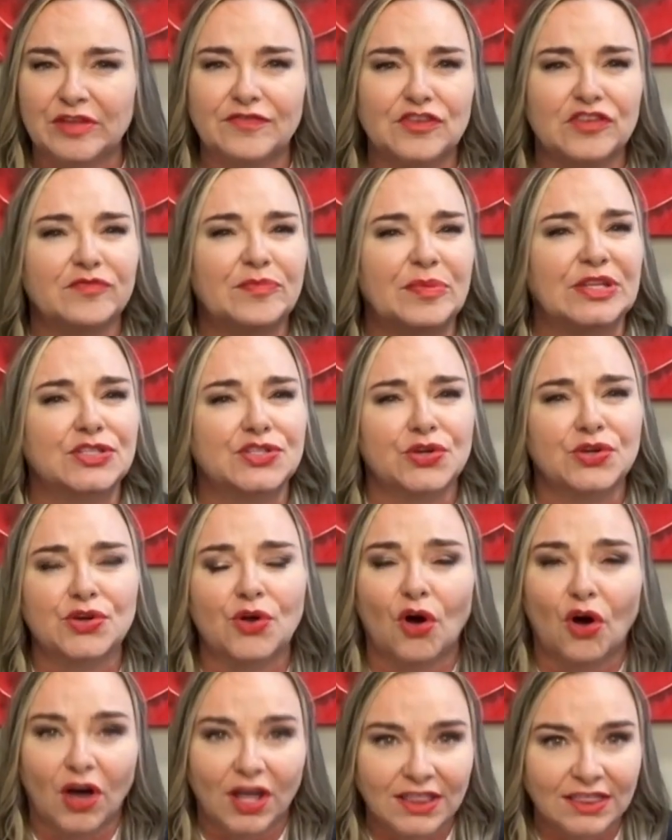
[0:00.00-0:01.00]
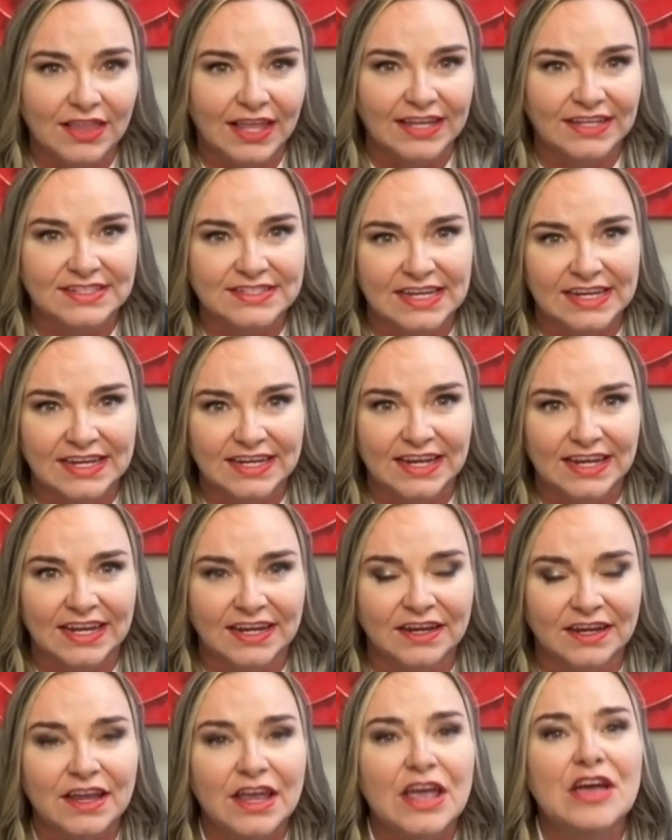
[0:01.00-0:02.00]
If you've been doing online
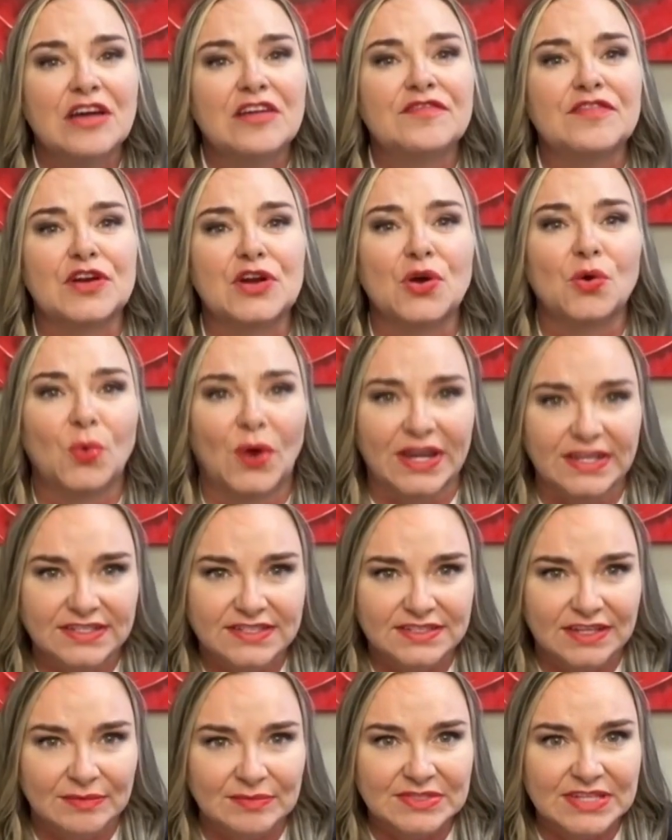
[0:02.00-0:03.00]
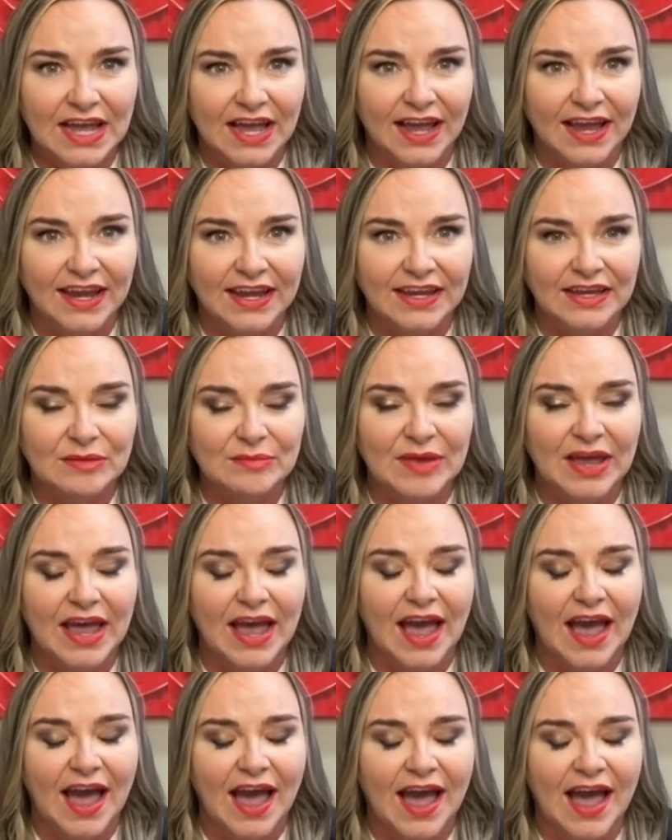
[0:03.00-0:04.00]
dating for quite some time
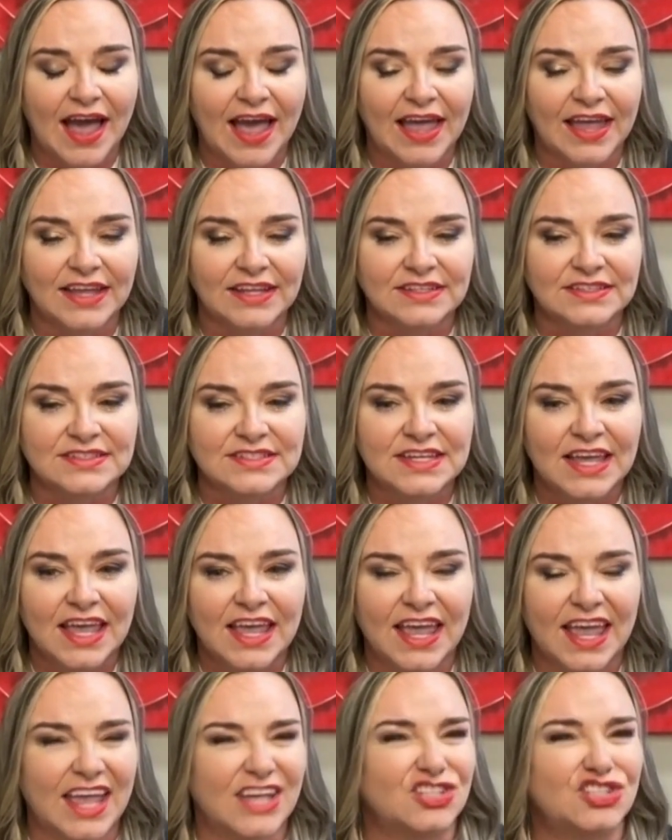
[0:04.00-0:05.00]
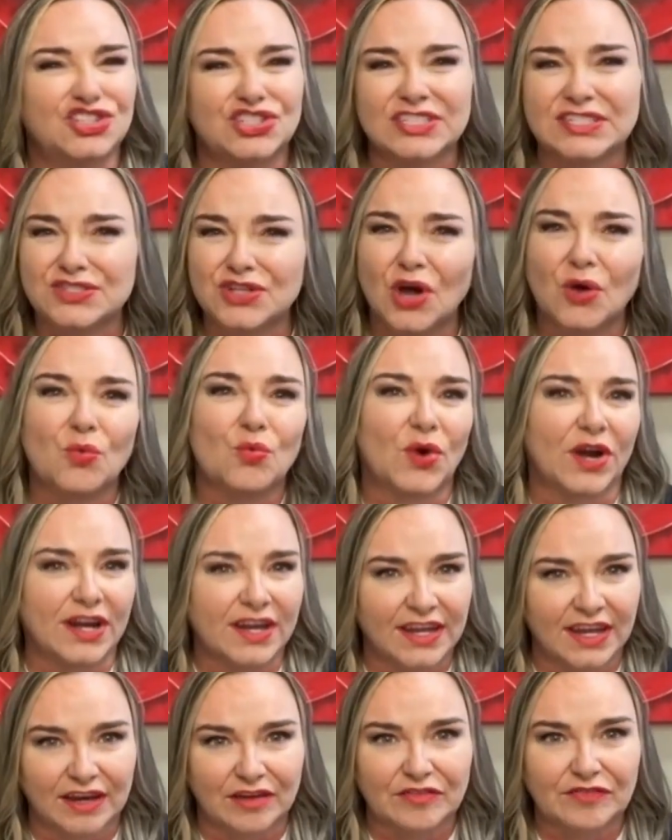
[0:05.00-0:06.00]
and it's just not
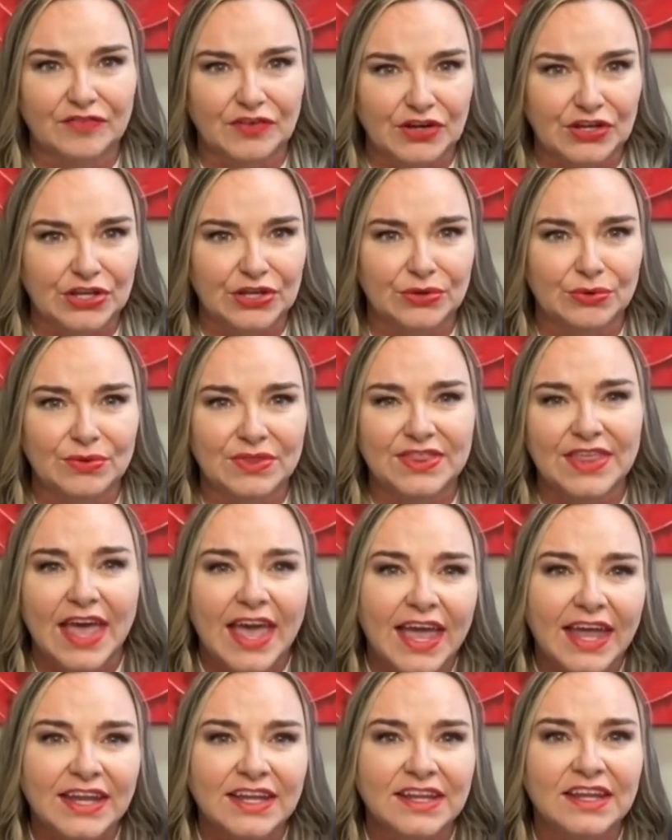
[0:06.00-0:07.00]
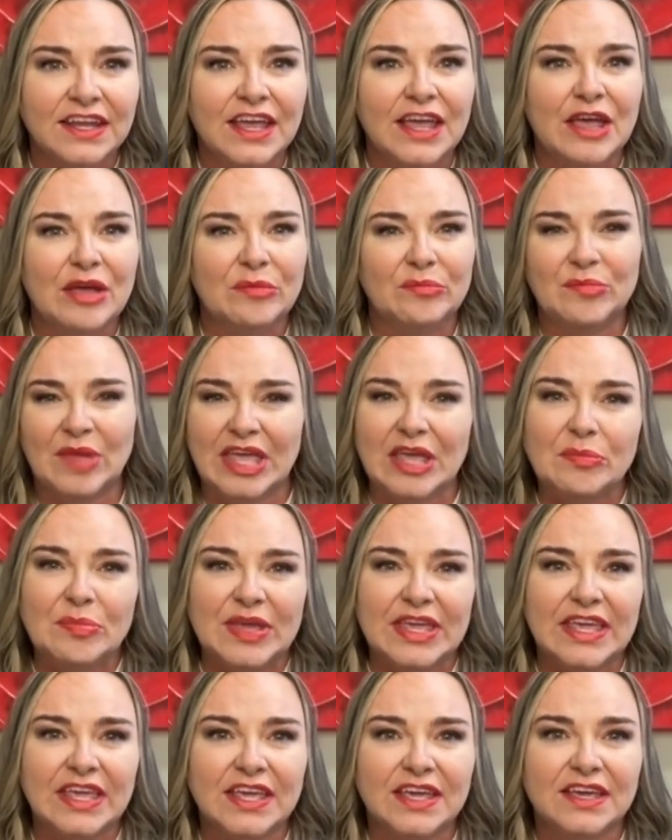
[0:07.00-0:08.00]
working for you, then
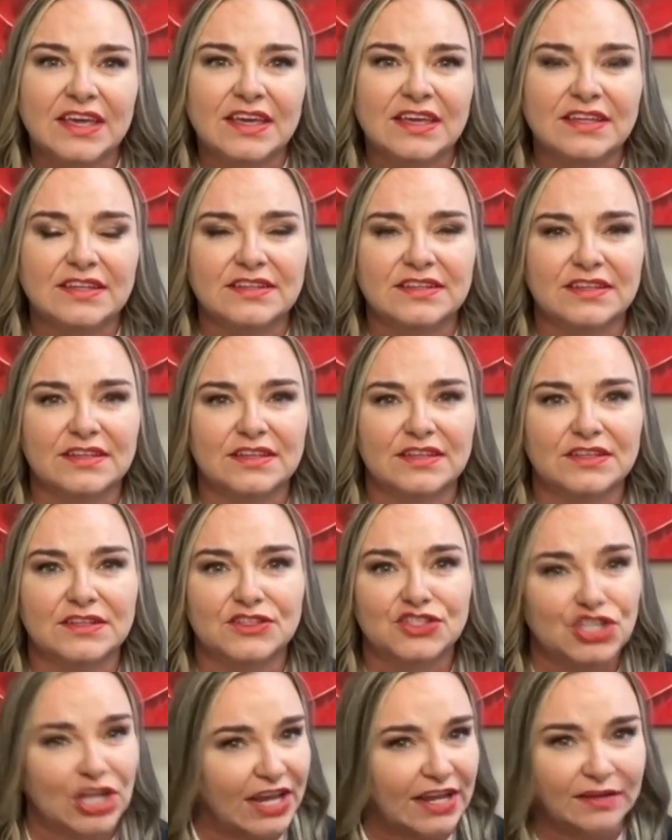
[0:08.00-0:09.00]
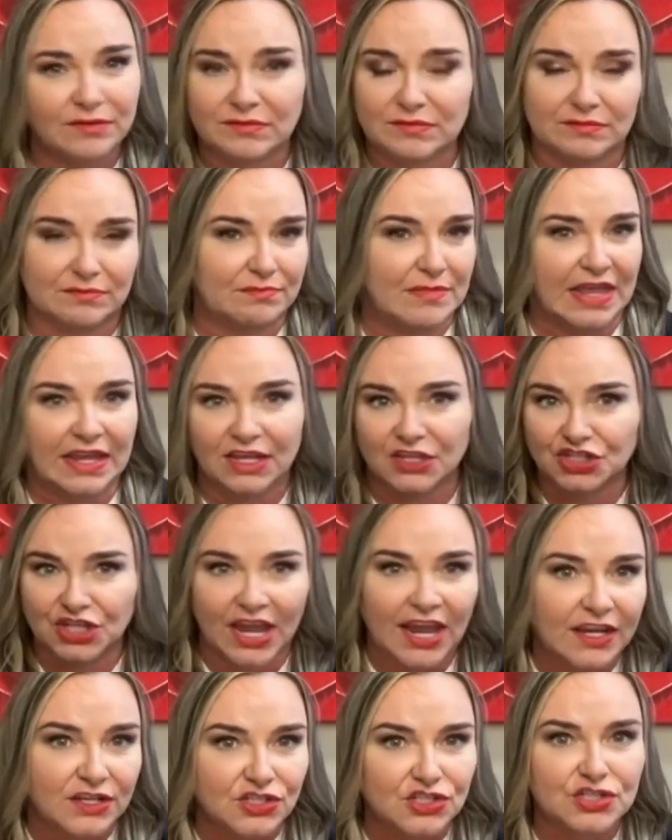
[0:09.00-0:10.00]
maybe change make a
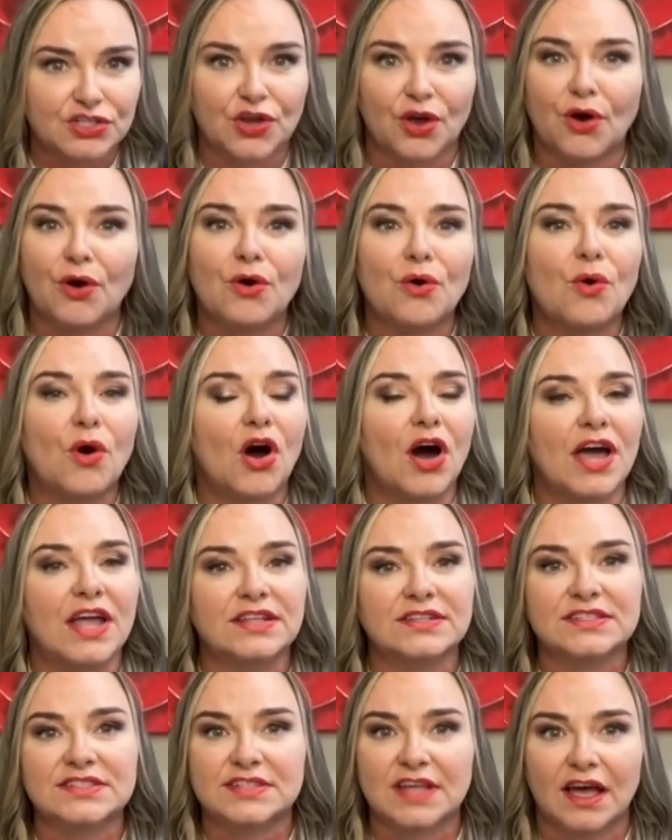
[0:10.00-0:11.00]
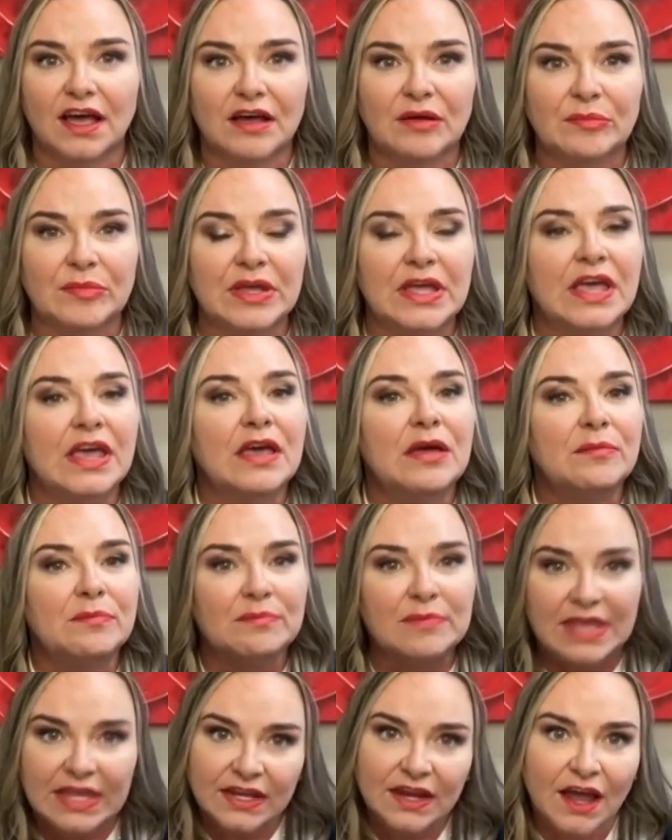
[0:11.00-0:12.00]
change. Go on some
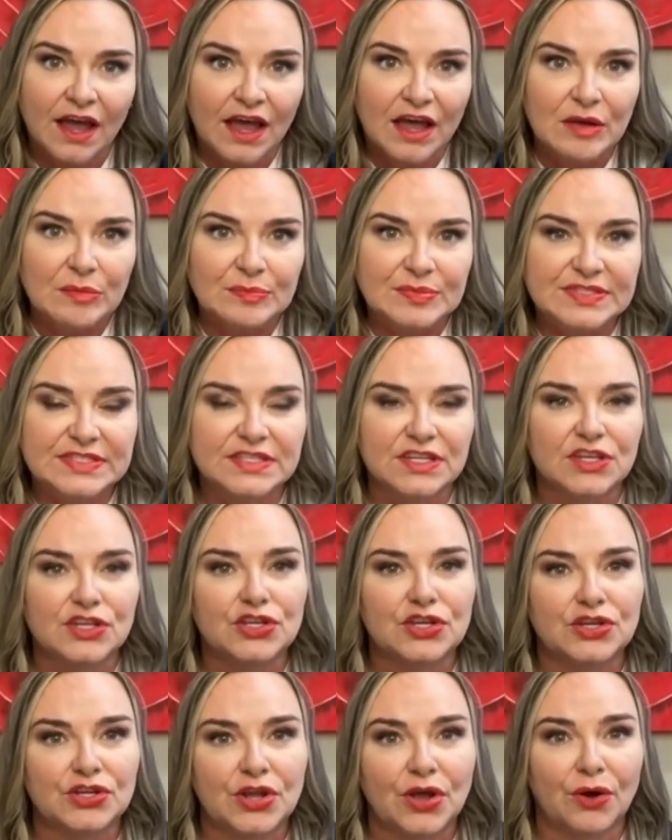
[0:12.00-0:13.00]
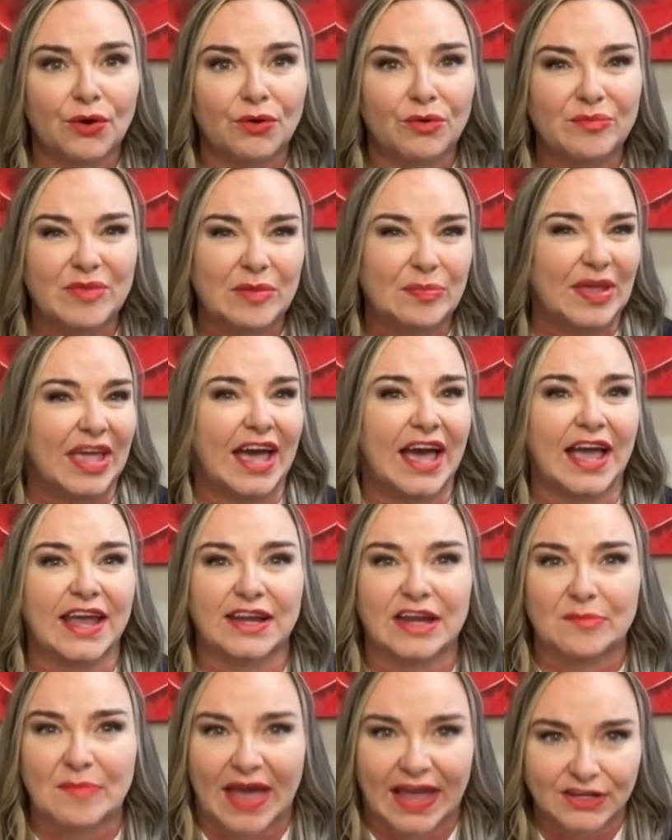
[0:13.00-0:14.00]
meetups, you know, maybe
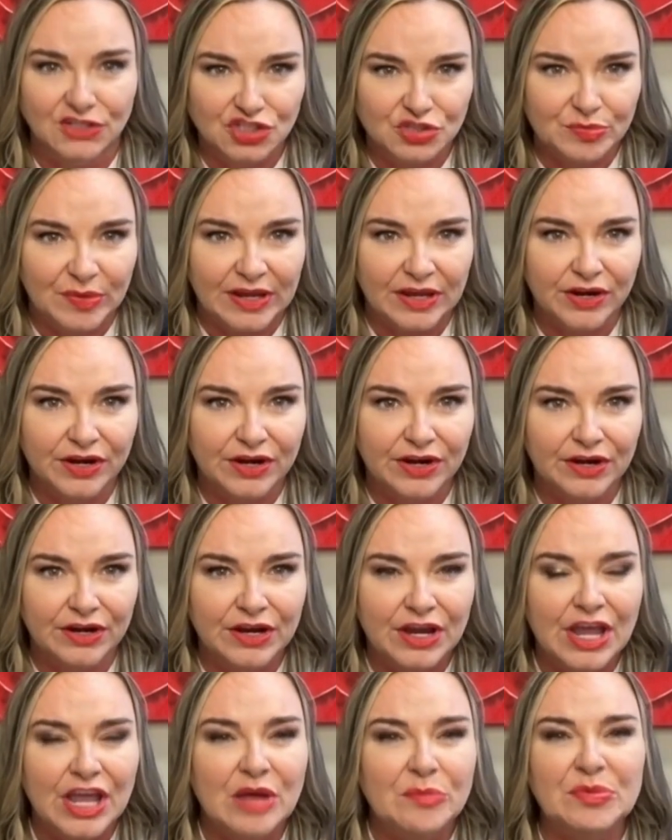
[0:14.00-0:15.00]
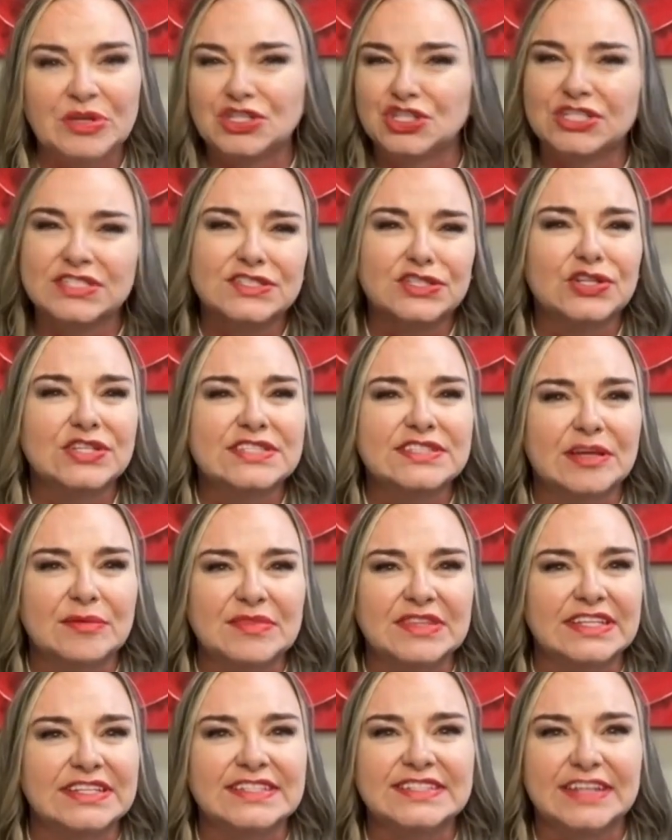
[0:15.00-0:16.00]
hire a matchmaker, but just do
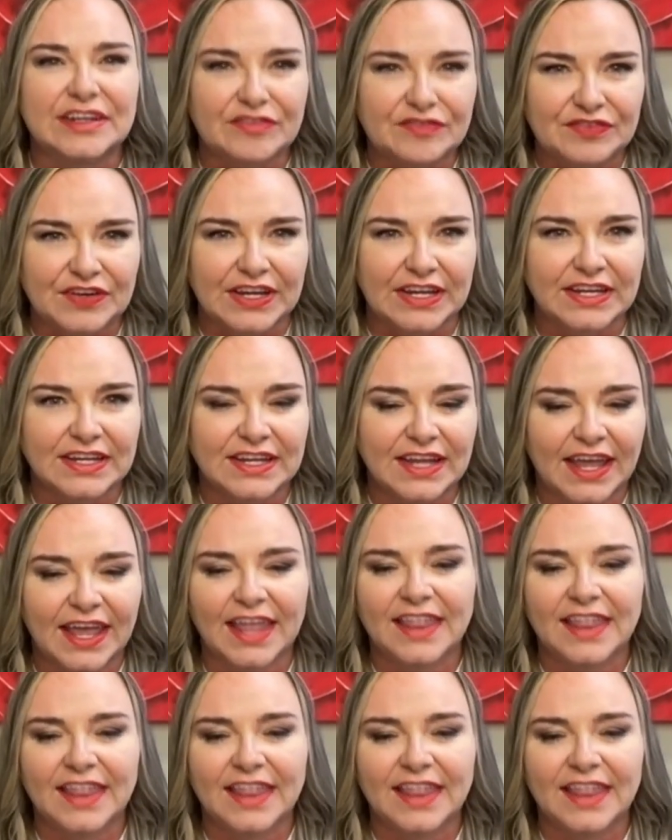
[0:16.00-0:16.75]
something different.